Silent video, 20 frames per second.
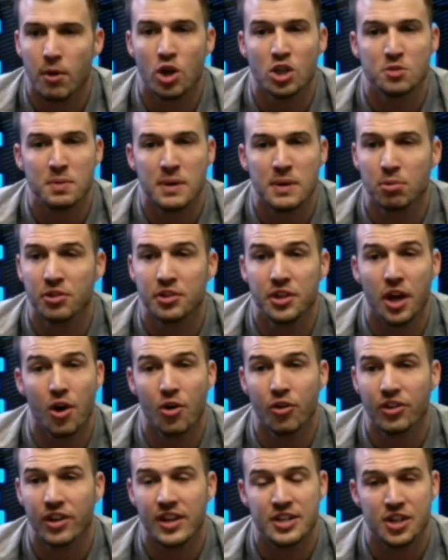Most people
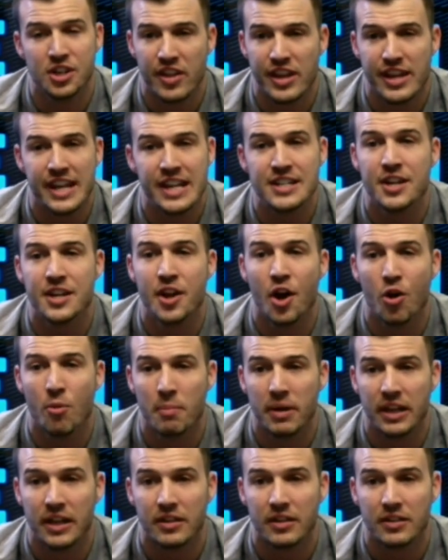don't until they get to
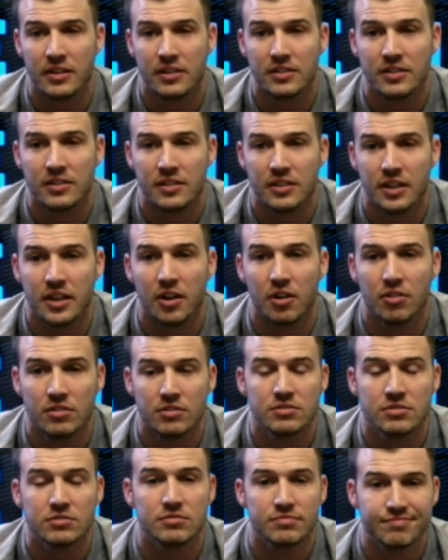know me, you
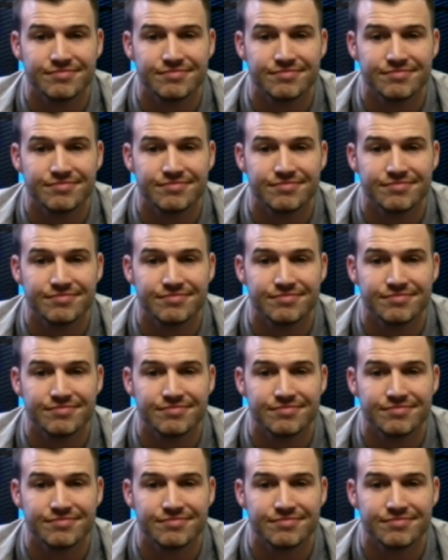know?